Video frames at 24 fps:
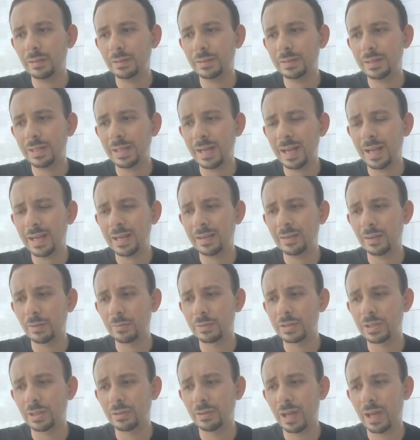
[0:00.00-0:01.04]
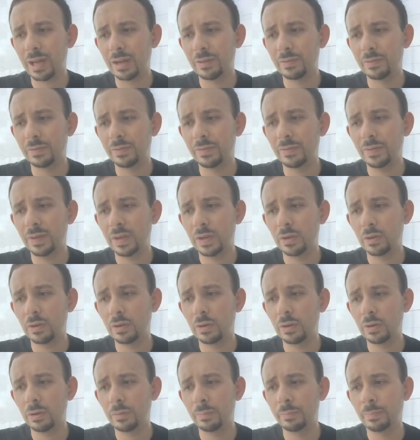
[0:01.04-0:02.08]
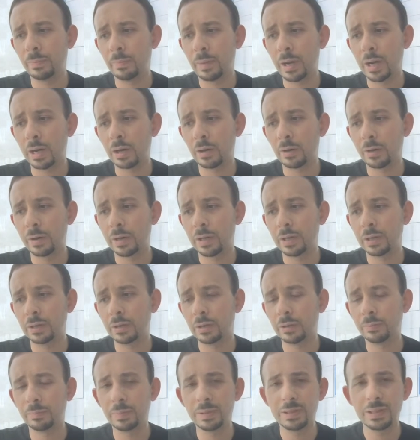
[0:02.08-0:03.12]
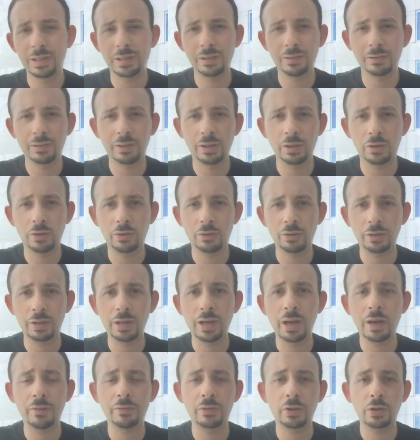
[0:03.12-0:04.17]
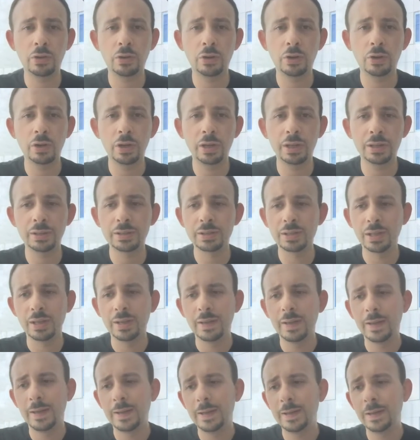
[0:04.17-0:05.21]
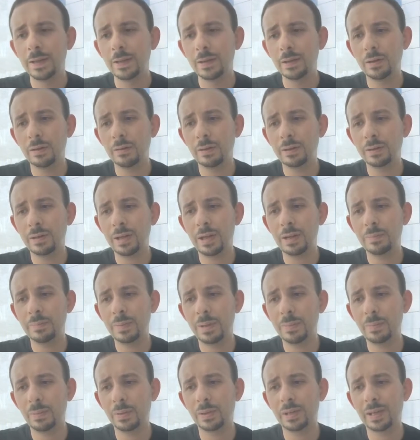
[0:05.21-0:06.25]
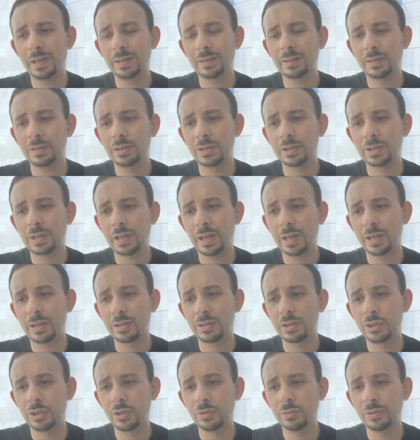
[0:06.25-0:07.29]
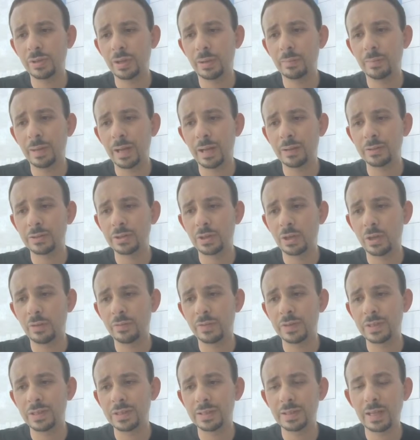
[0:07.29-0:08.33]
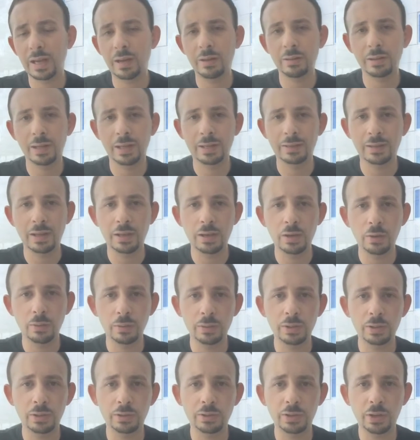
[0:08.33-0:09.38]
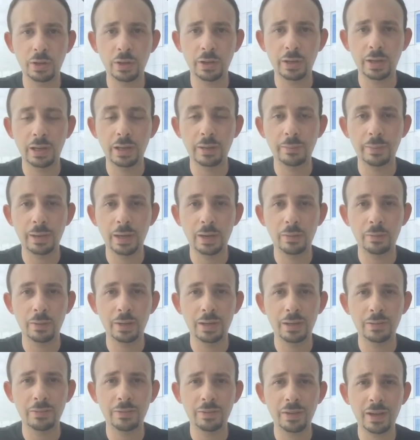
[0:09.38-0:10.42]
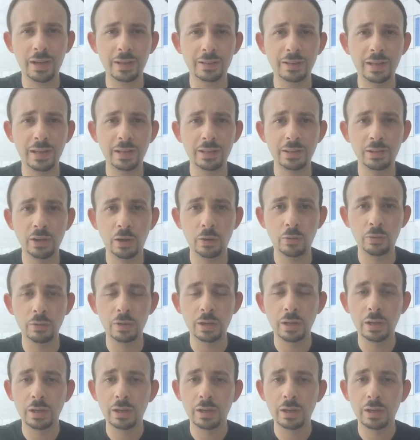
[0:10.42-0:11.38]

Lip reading: today there was a lot of fear mongering, particularly early after earnings. A lot of people like to just kind of shoot their mouths off and sound like they know what they're talking about when in fact they don't.